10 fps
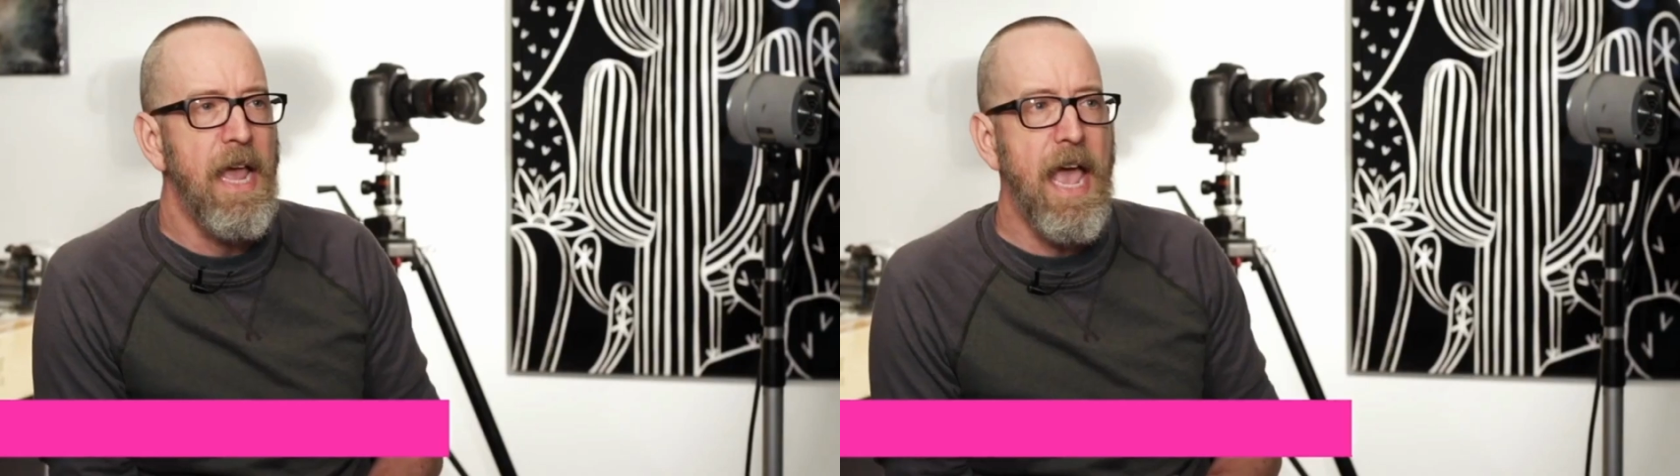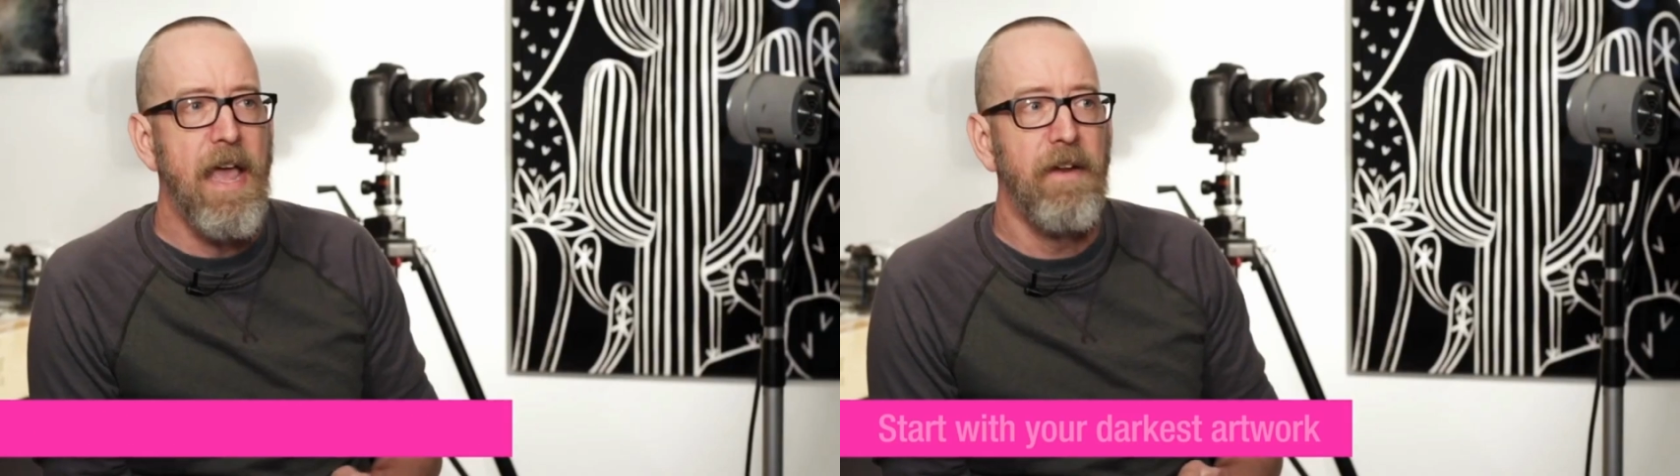
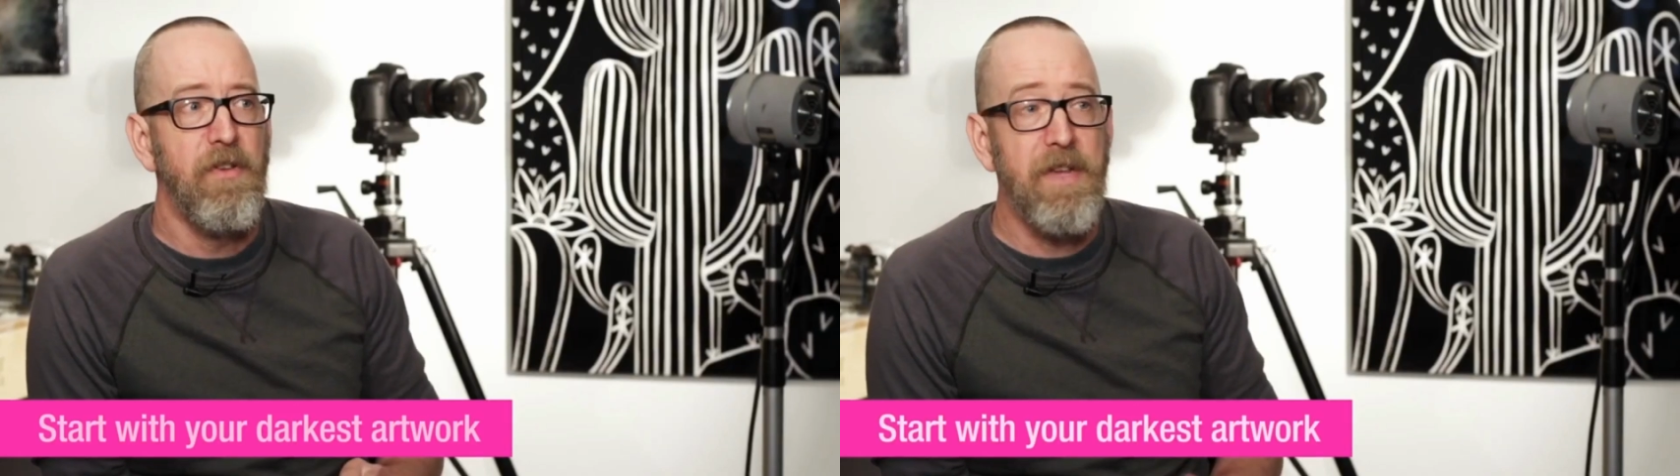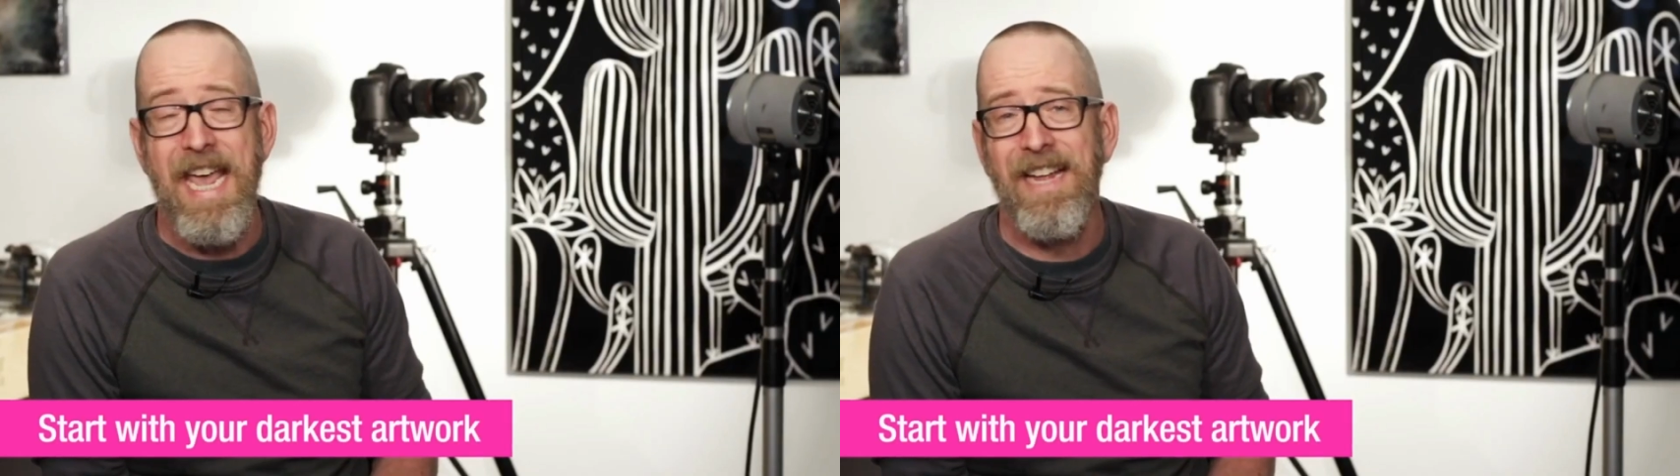And
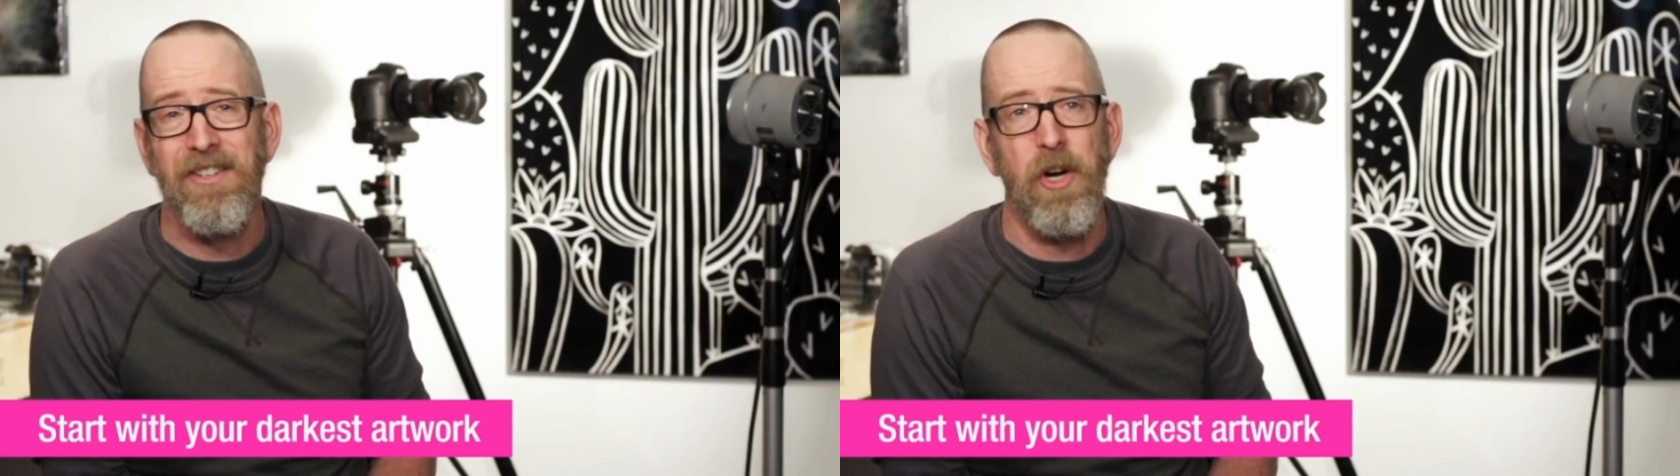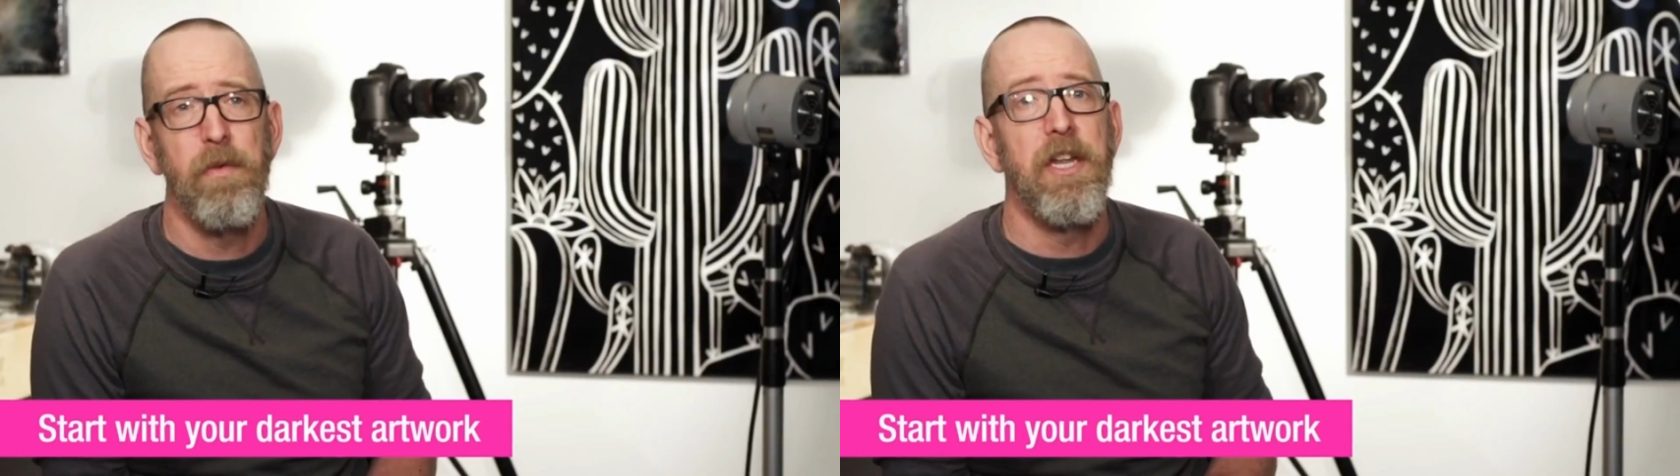if you can
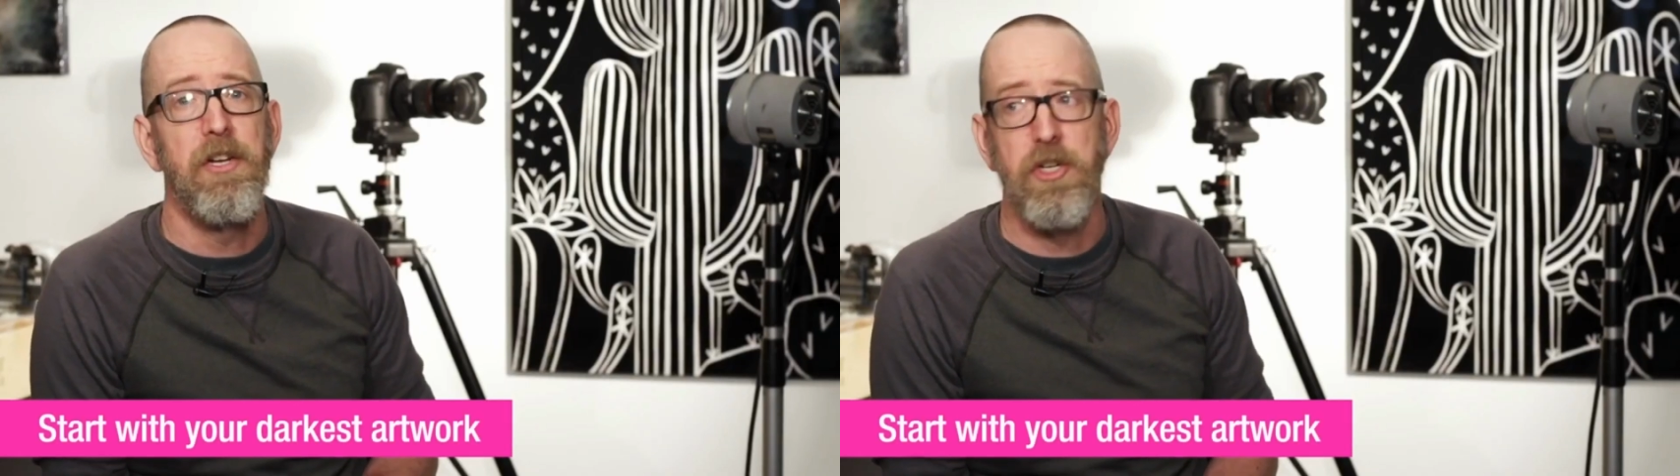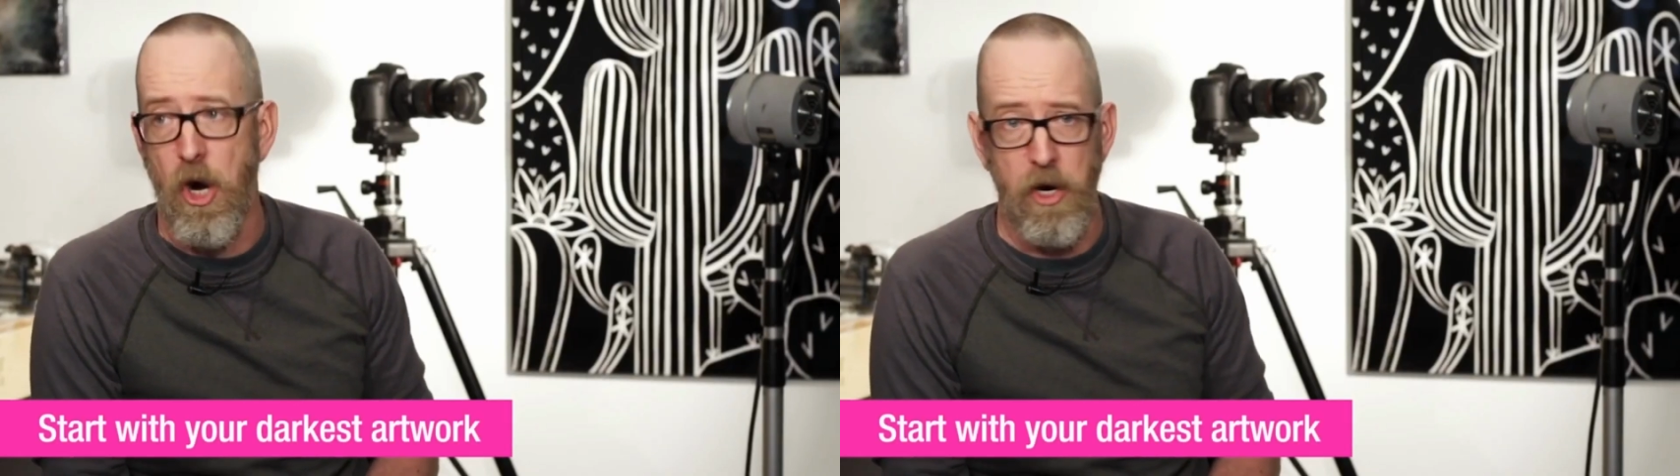start with a
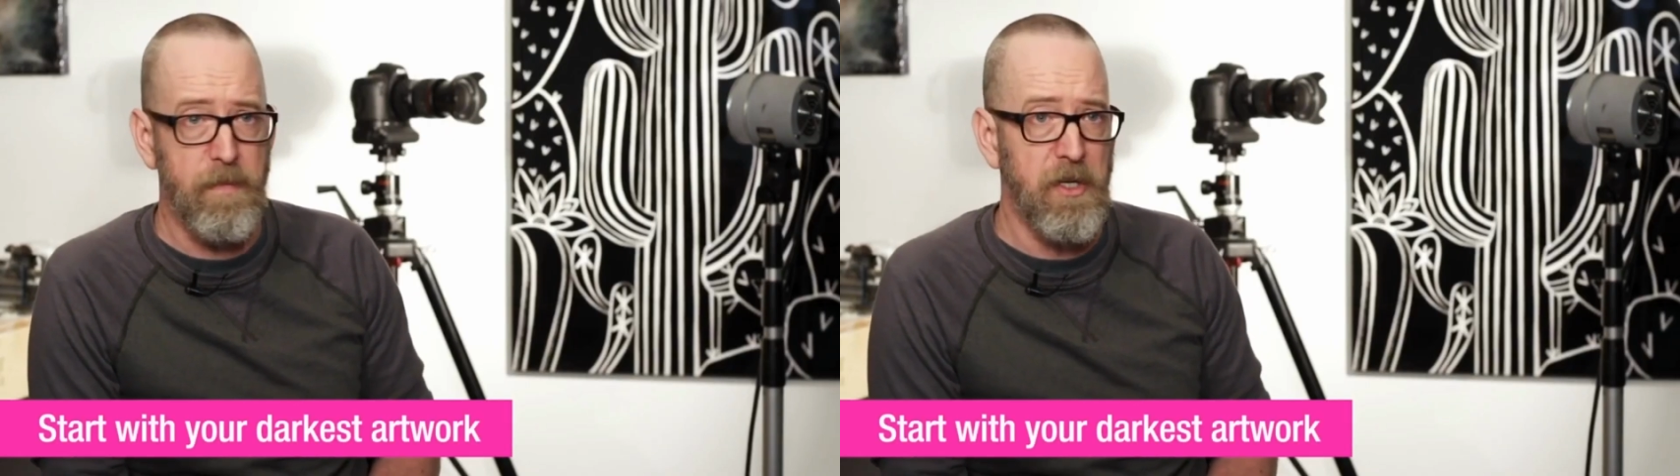dark